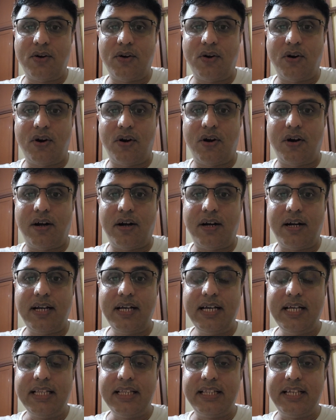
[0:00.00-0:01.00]
or
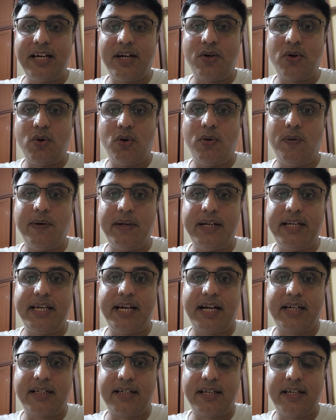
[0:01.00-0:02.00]
they are
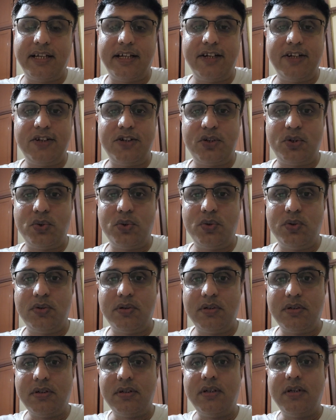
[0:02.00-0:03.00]
overreacting to
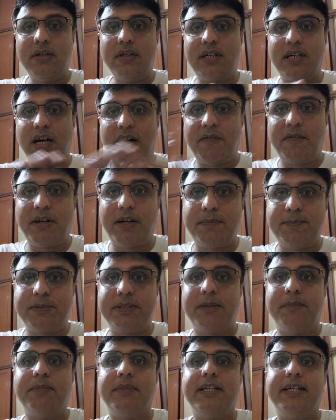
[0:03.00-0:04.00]
cover up
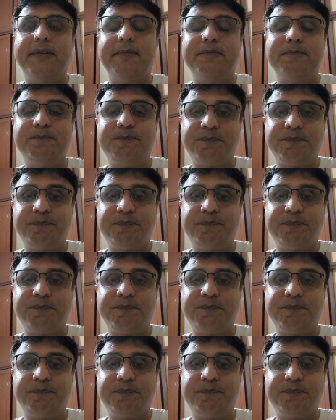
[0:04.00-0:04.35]
something.